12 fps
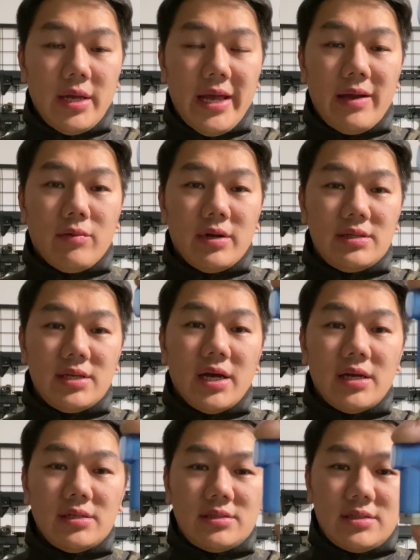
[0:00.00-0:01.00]
and what it
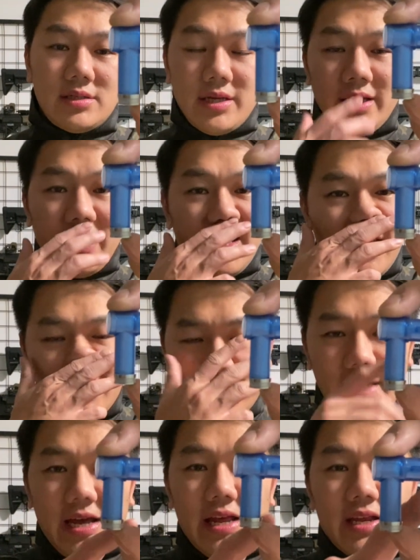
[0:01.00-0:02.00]
does is
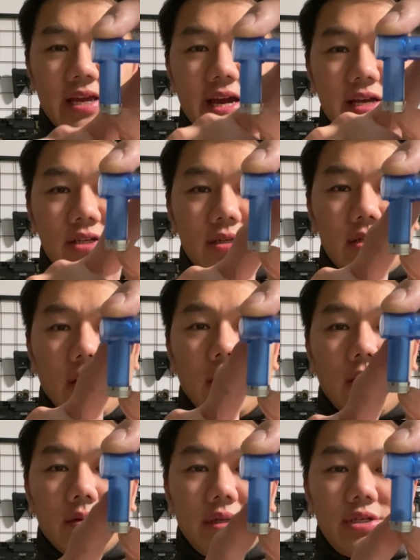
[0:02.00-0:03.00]
that it catches
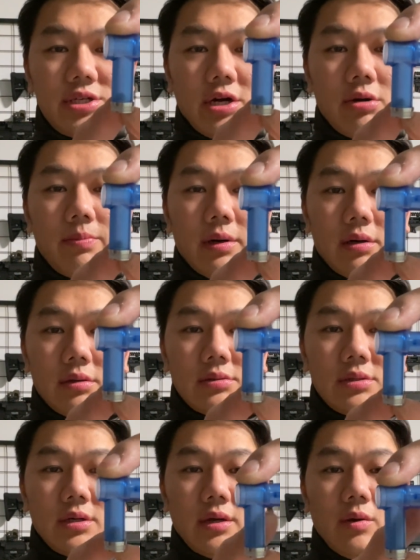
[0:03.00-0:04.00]
all the gel
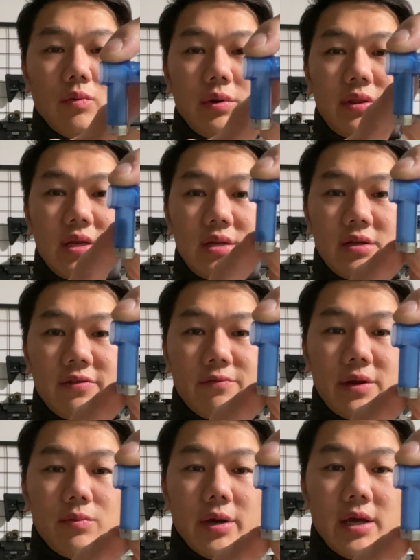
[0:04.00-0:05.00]
balls within the
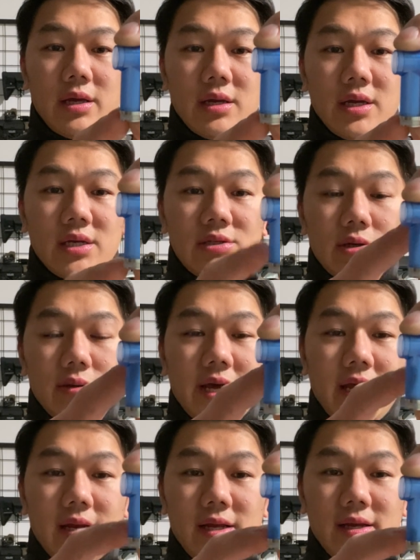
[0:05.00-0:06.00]
three-way, so
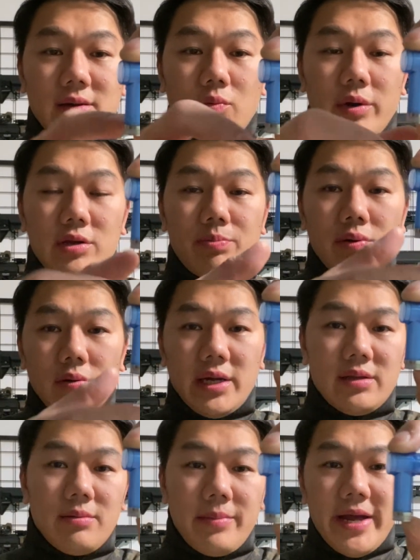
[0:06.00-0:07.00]
that when you pull
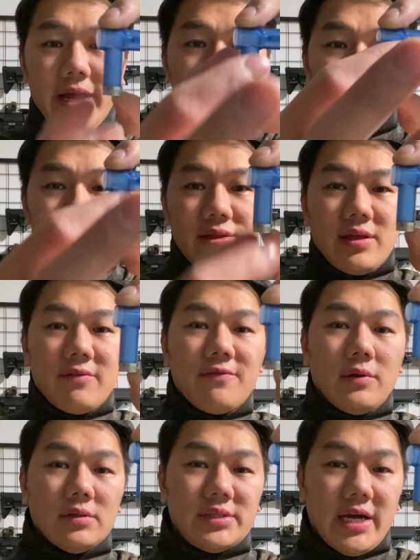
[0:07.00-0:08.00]
out the mag, nothing
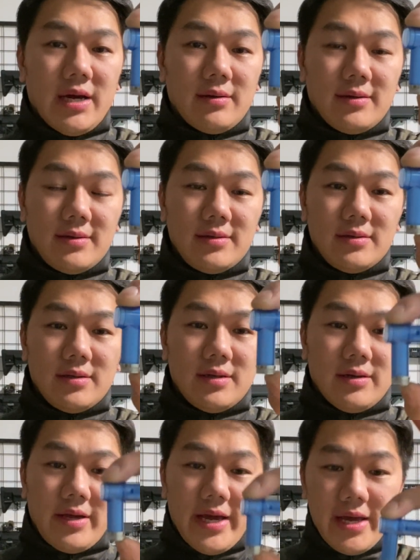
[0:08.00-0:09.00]
falls out.
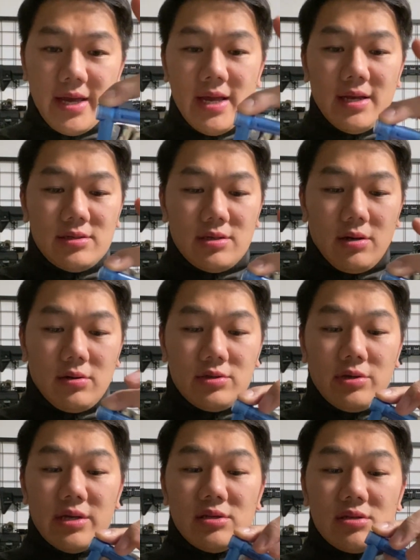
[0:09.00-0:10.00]
Okay, so
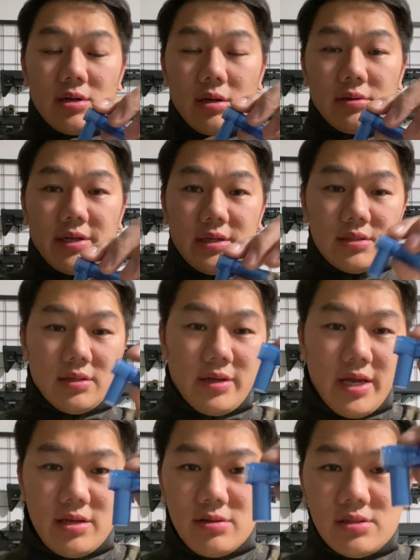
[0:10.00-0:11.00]
to install this,
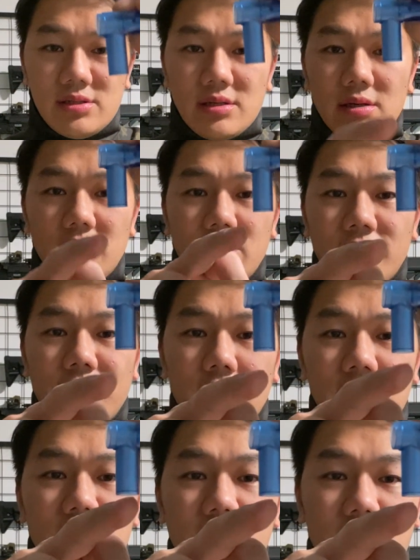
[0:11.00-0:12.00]
okay, you
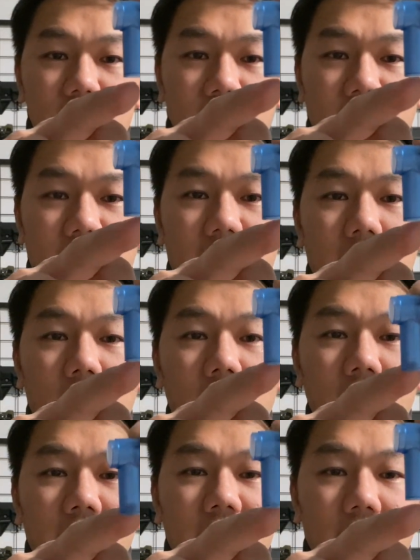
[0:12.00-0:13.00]
first need to
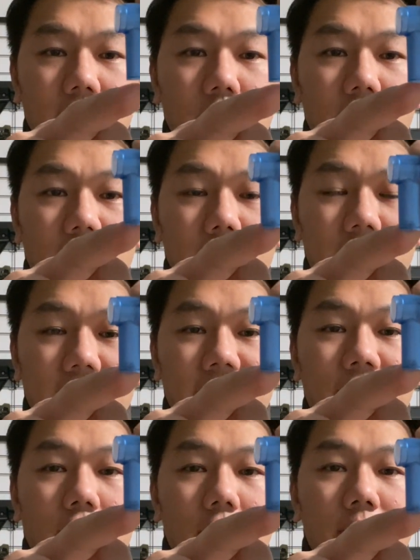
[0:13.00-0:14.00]
cut away about
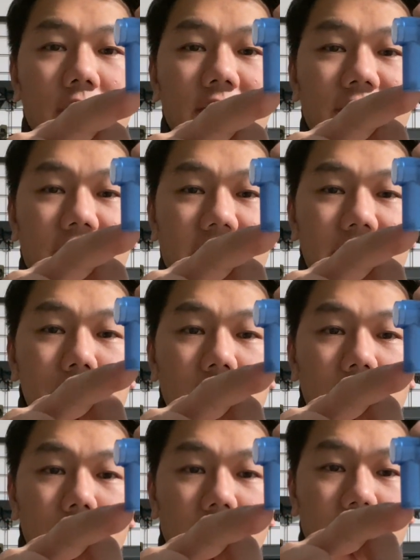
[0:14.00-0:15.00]
4.5
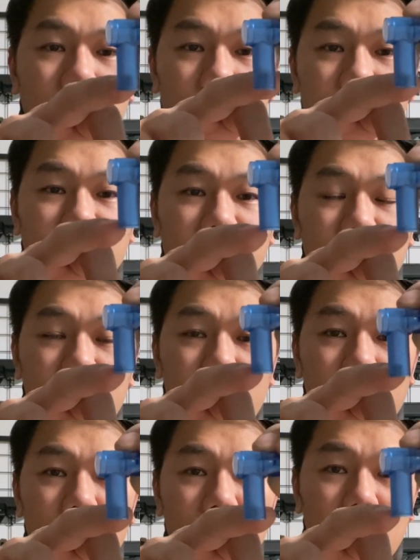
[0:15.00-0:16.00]
millimeter of length
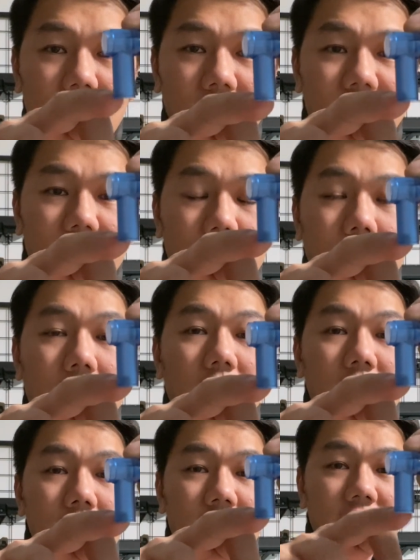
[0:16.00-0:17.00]
from the
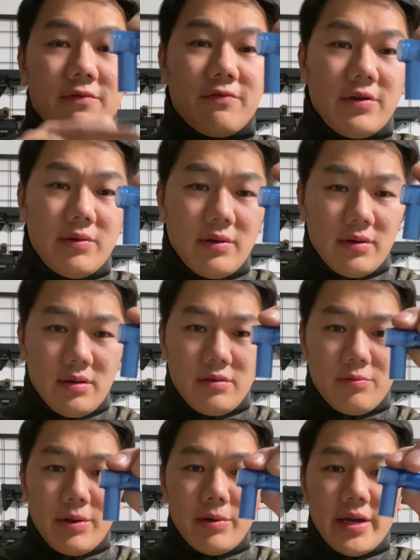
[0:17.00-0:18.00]
bottom of the
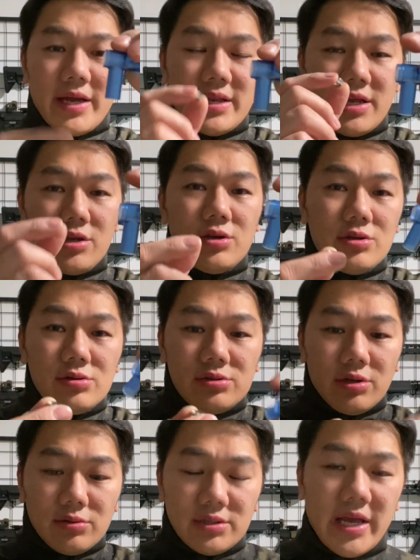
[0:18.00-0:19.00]
three-way, and then you use
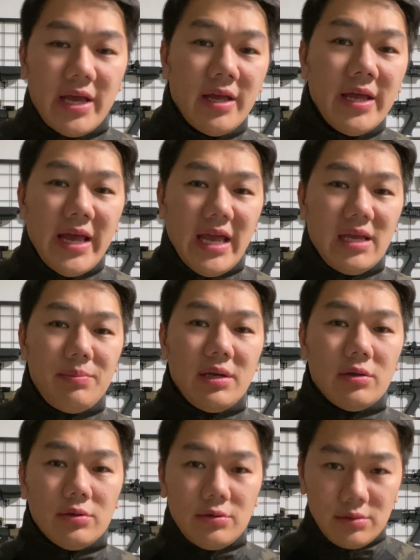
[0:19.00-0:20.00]
those AB
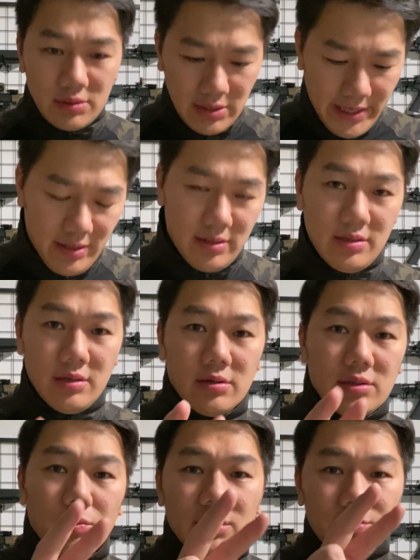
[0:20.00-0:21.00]
glues, like
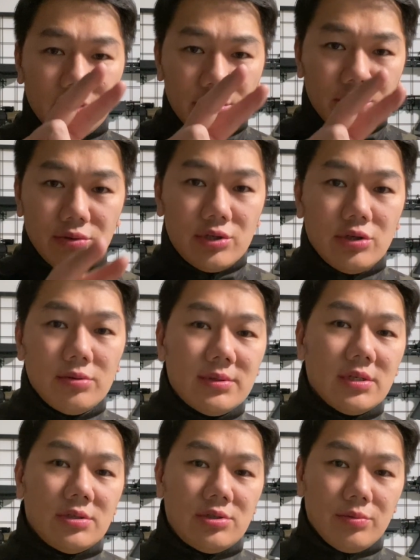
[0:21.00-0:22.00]
the ones with the two tubes,
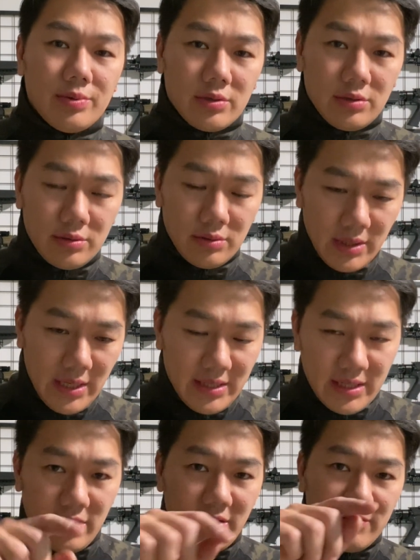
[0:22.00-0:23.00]
the super glue
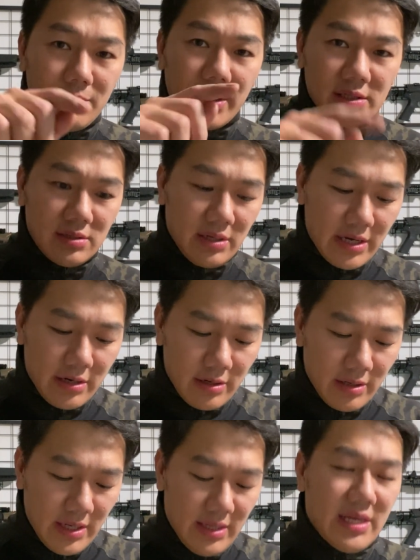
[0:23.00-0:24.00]
that you have to mix
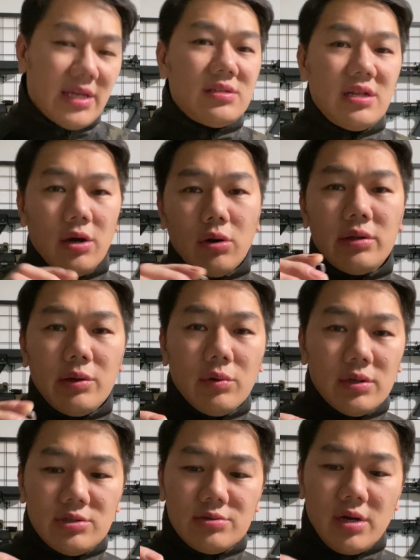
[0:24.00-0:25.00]
together. That's the only
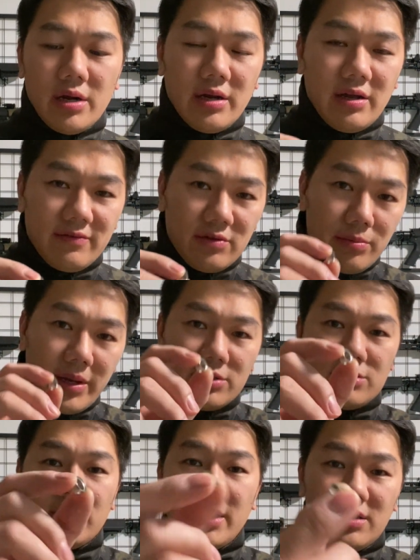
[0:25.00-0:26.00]
one strong enough to make
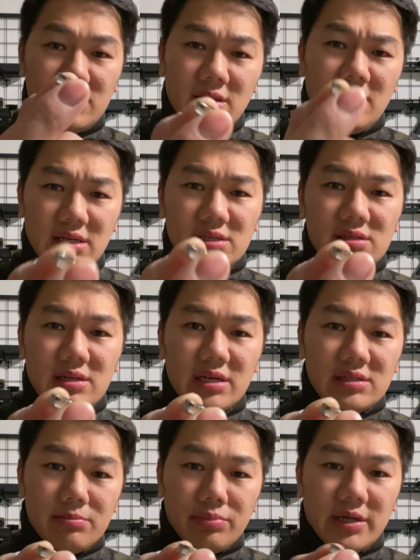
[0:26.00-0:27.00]
sure that this
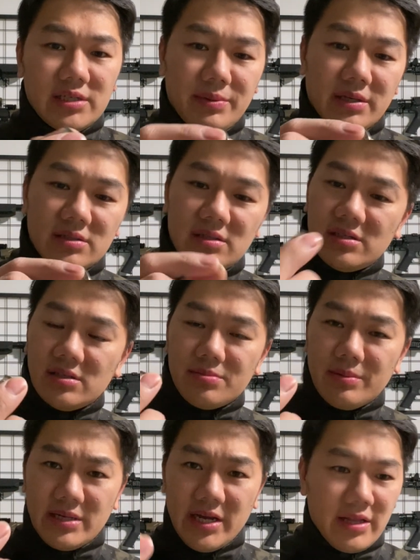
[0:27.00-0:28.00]
stays in place, because this is
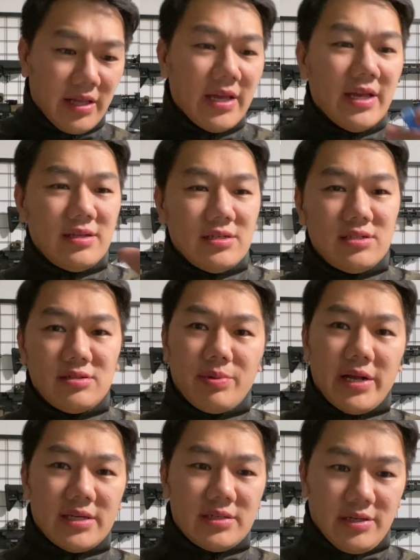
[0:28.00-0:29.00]
metallic, this is
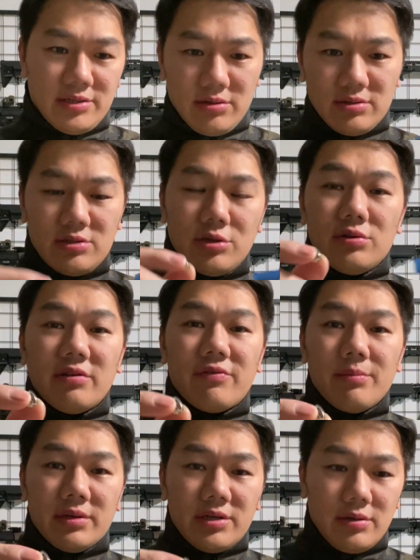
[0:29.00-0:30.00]
plastic, so it's two different
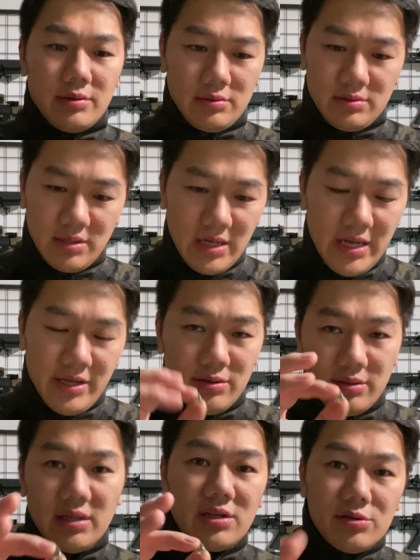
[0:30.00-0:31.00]
materials. You
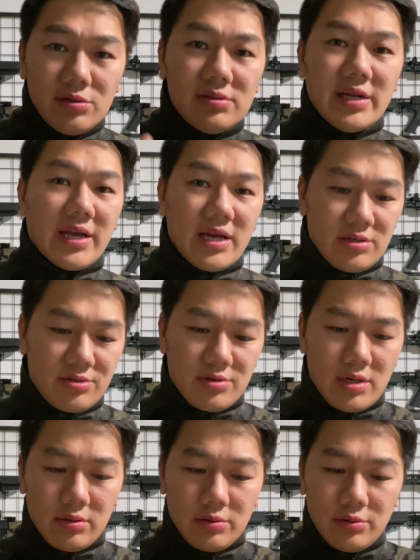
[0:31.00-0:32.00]
need to use that kind of
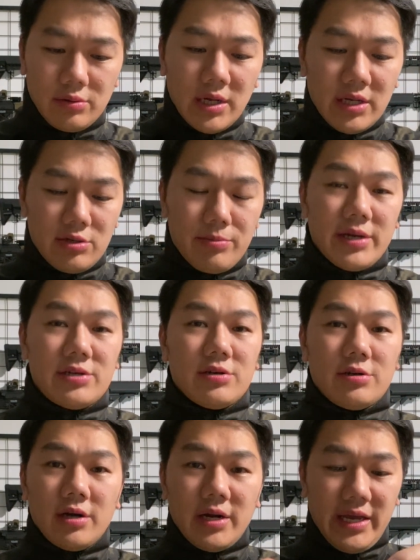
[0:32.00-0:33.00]
strong glue to make
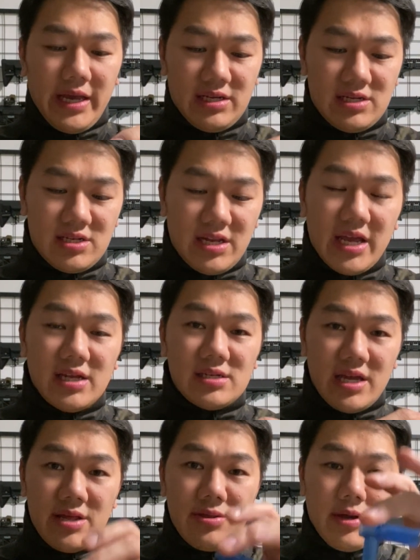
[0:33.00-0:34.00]
sure it stays
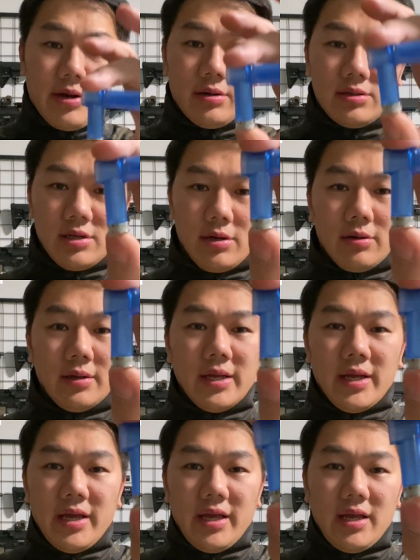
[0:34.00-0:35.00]
in there. So
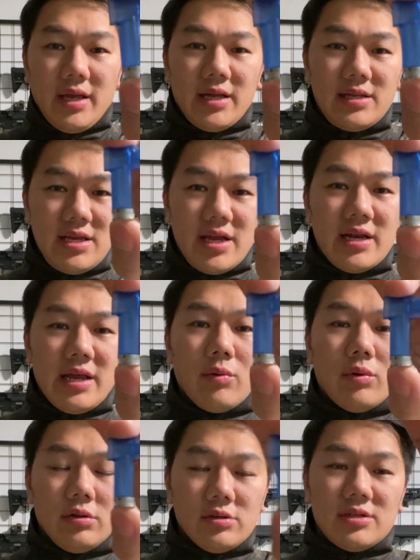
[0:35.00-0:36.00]
at the end, it
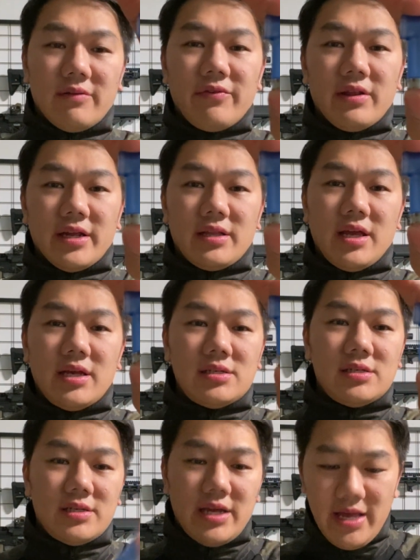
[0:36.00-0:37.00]
will look something like
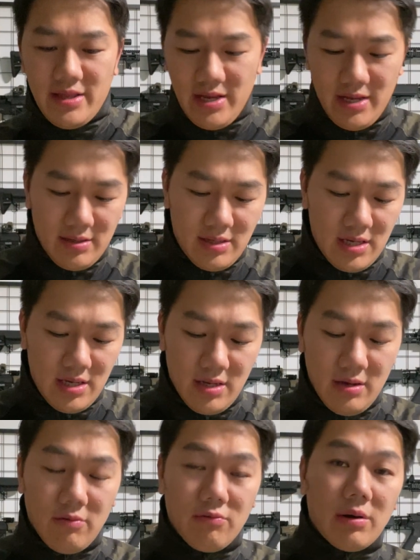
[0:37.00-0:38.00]
this, and then the
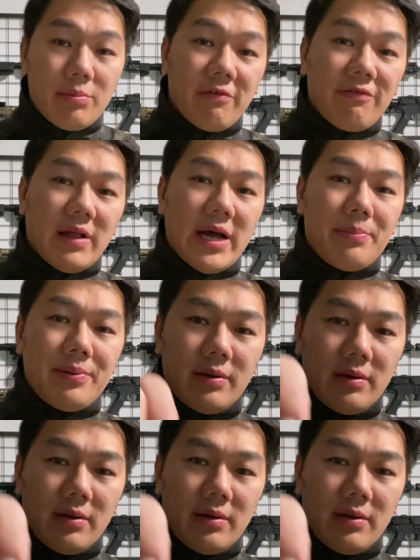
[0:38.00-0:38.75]
rubber flap